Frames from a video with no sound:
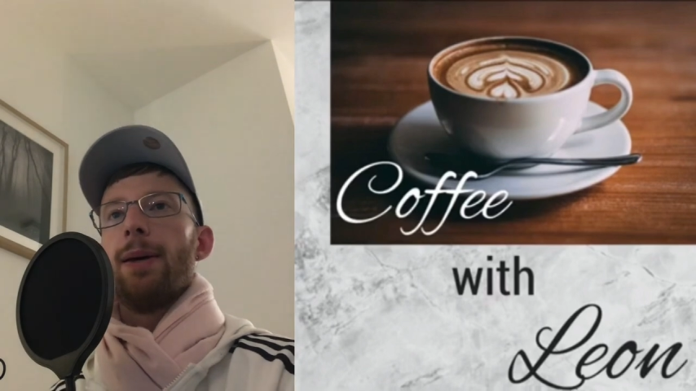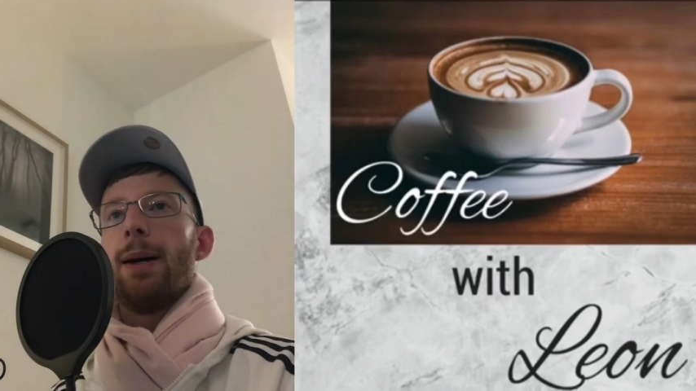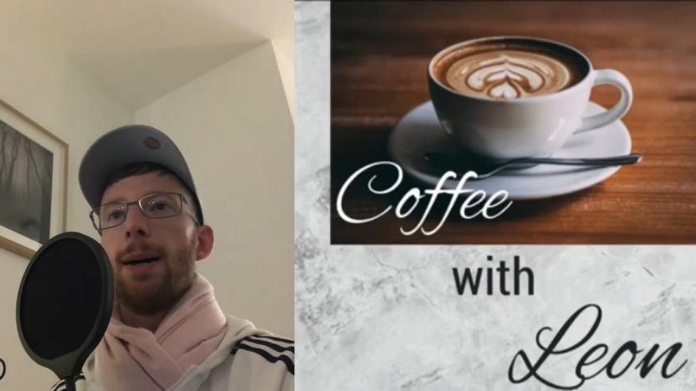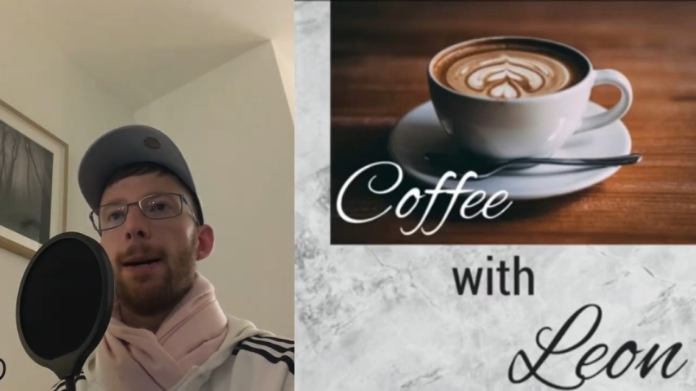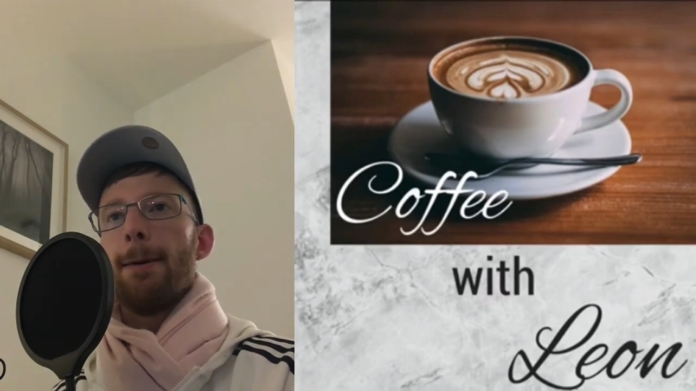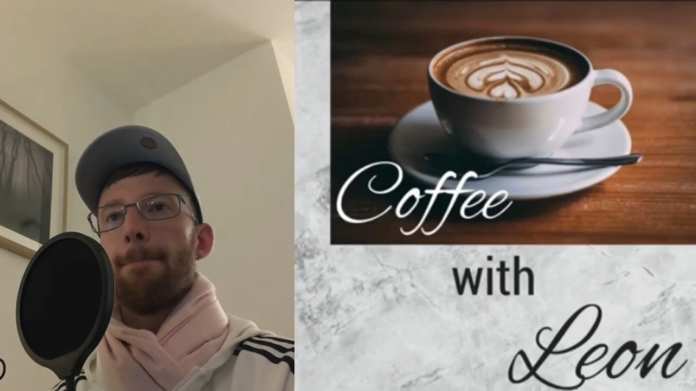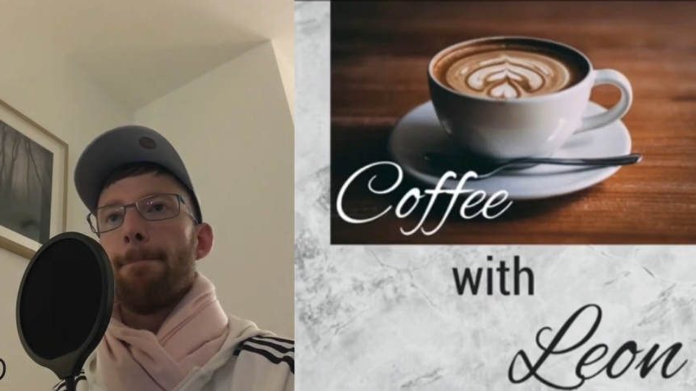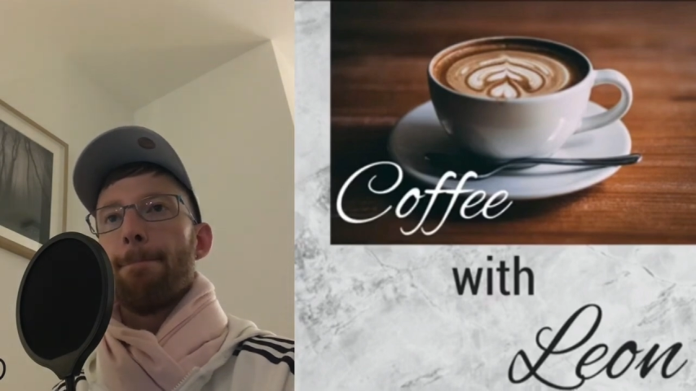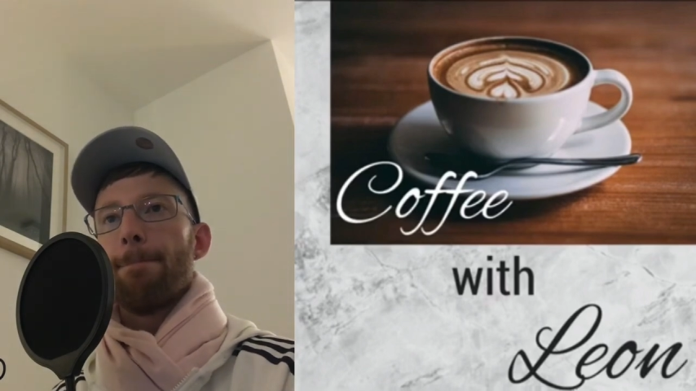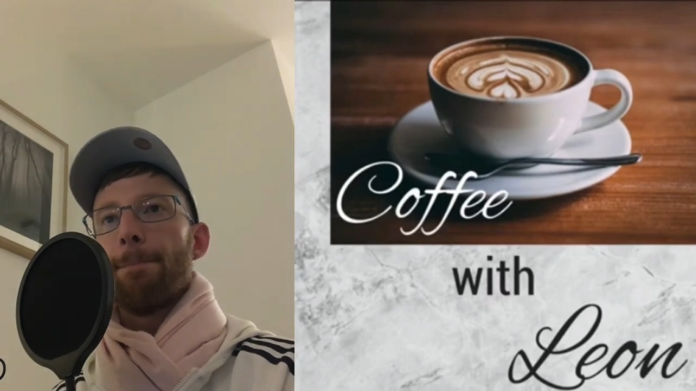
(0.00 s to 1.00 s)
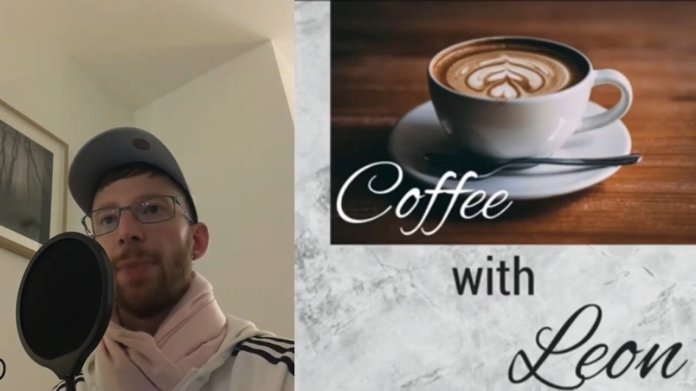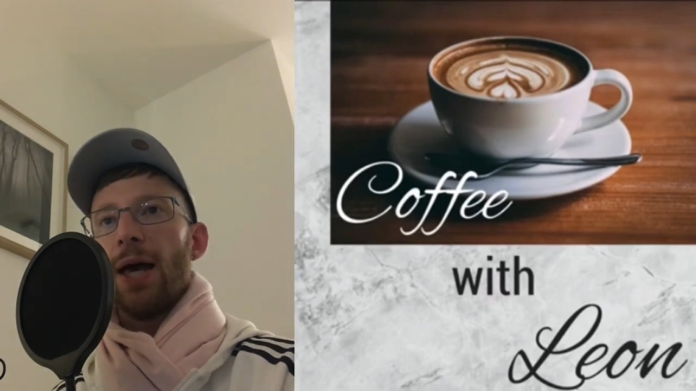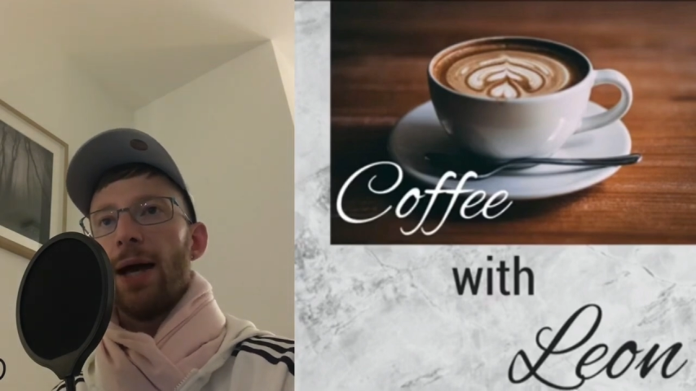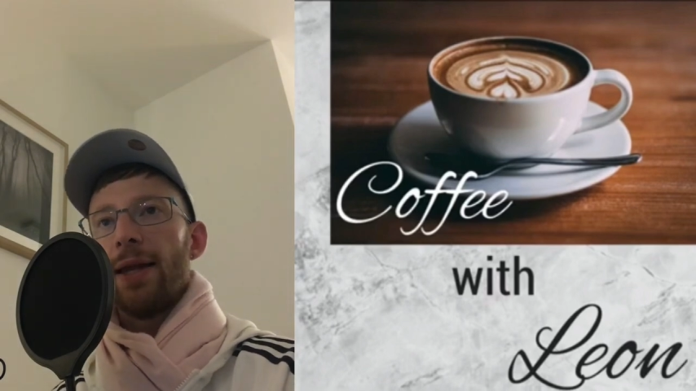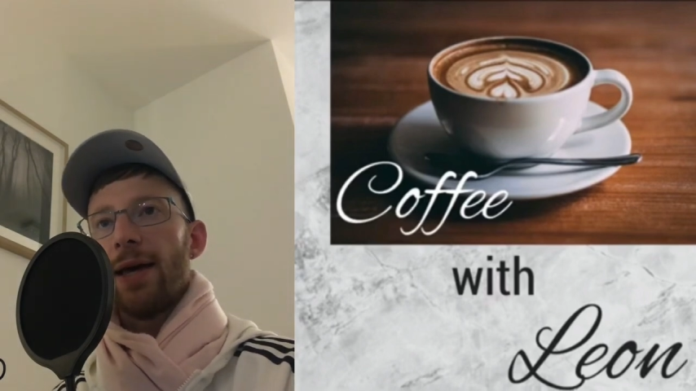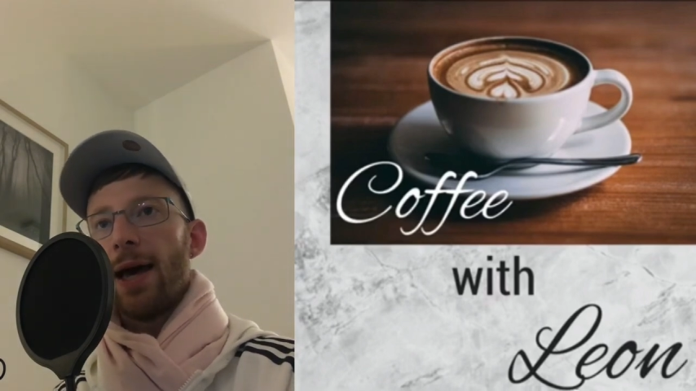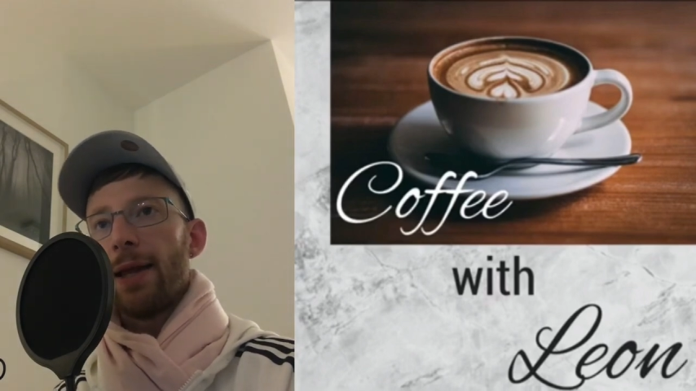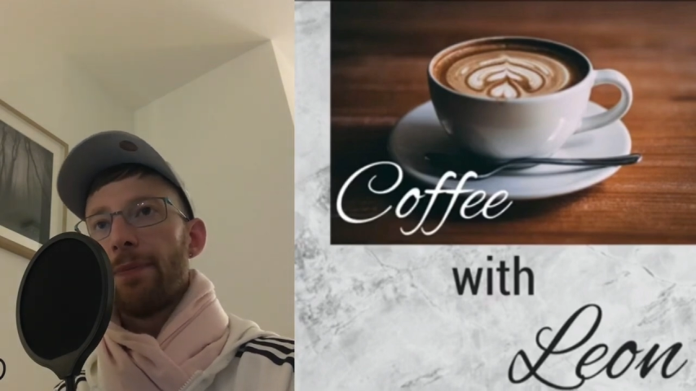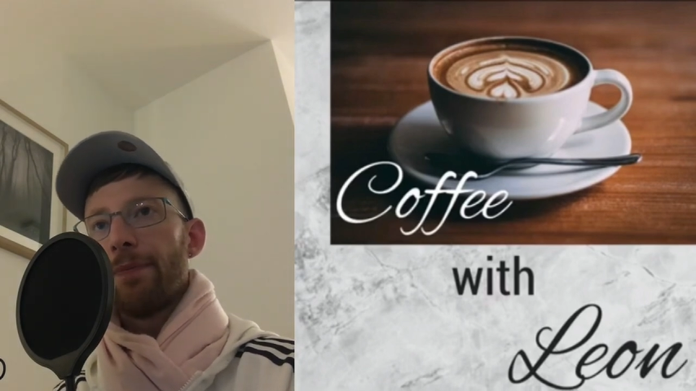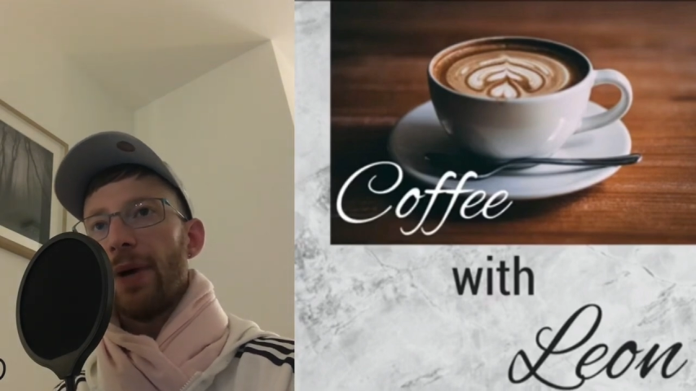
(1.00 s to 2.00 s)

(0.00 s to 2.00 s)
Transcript: And then